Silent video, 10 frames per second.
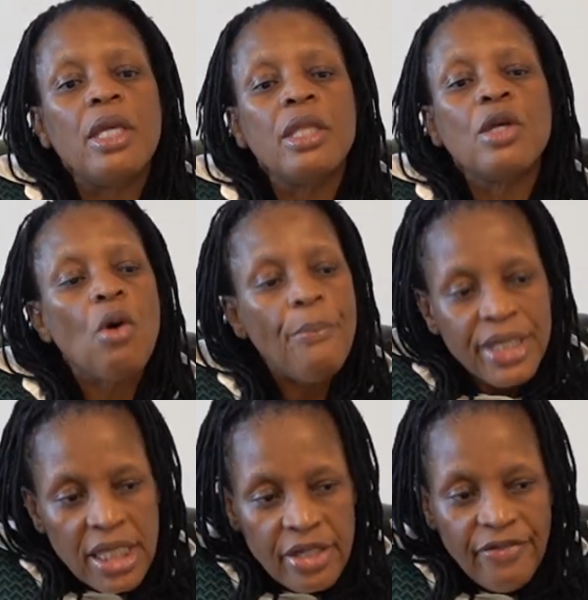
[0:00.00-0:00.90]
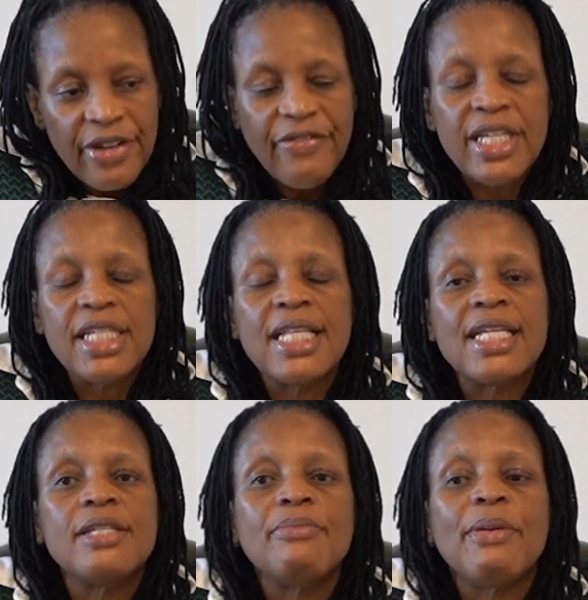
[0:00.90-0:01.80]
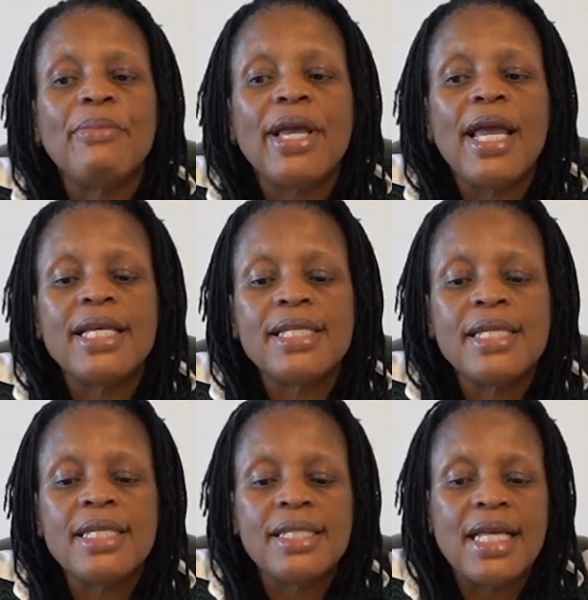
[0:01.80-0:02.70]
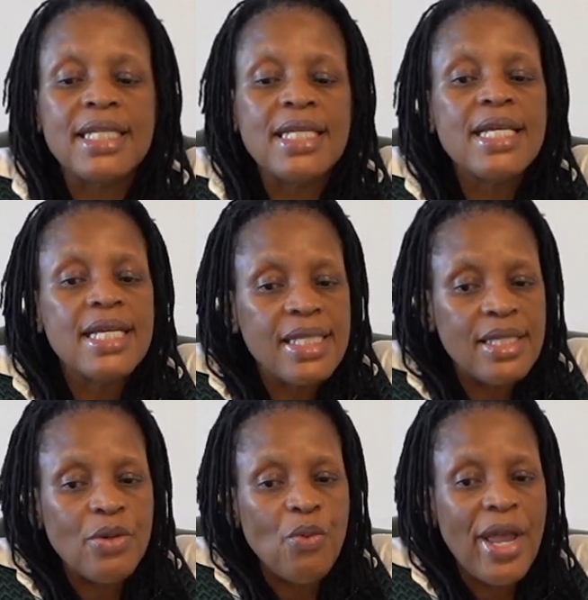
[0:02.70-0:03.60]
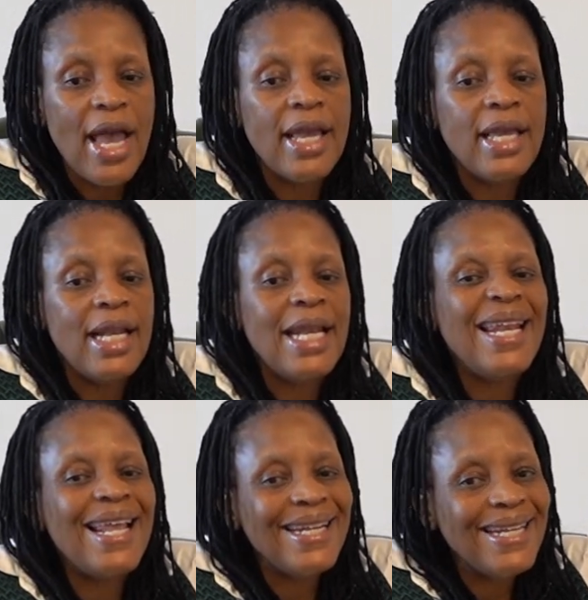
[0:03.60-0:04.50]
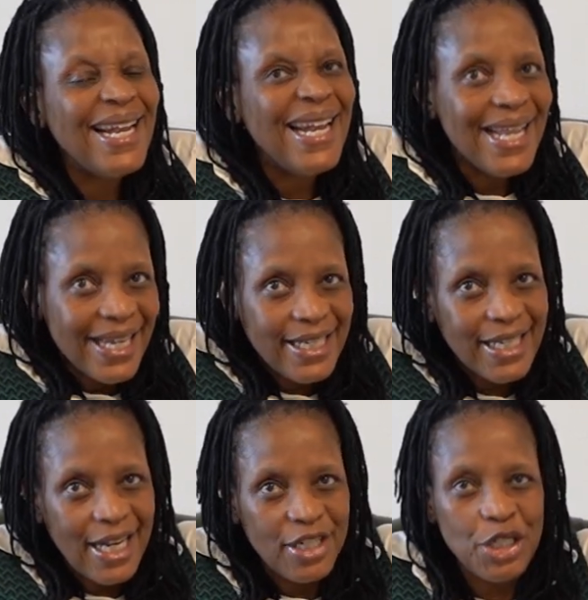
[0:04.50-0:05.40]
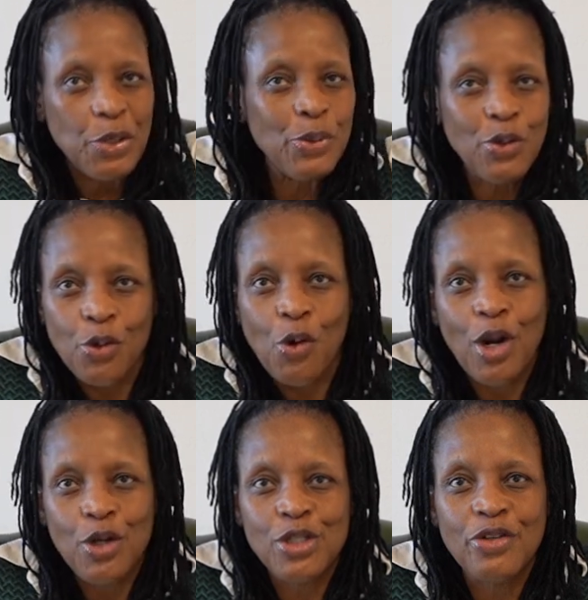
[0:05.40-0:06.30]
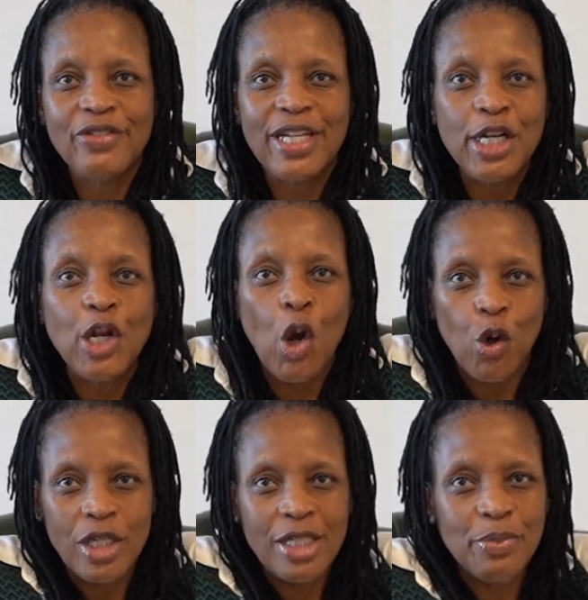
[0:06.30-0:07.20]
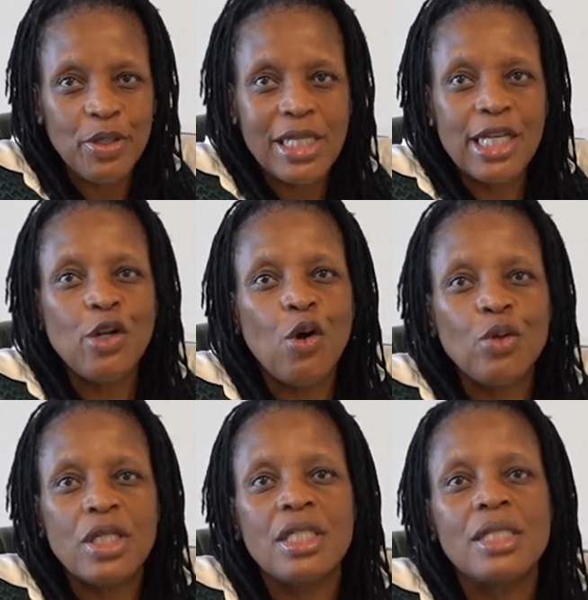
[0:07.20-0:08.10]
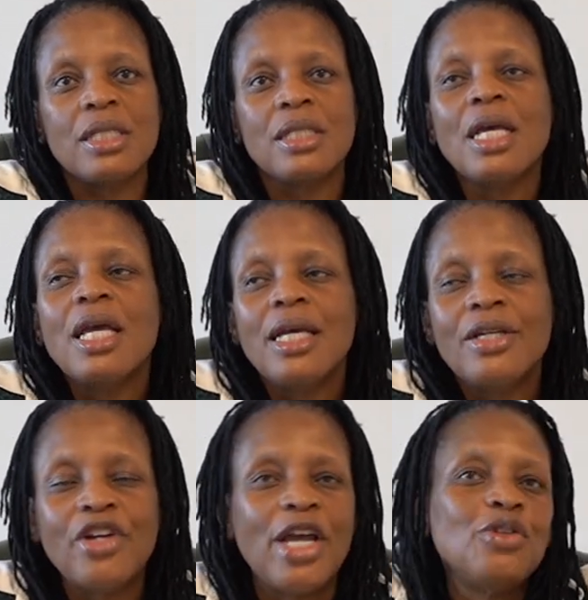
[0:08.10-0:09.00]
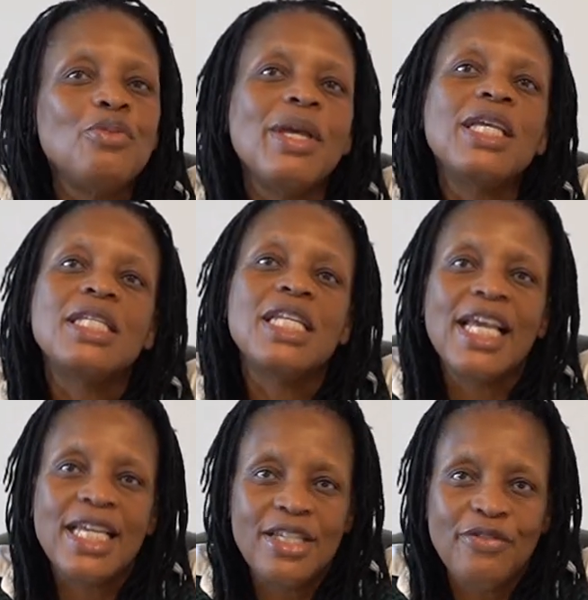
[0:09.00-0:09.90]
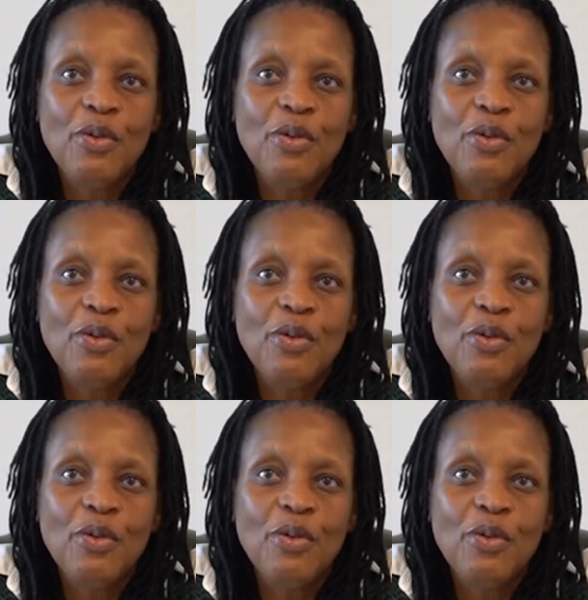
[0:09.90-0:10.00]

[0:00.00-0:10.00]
The competitive advantage that Zimbabwe has is that, yes, we are a land-linked country. We don't call ourselves landlocked, because landlocked is trying to make it negative.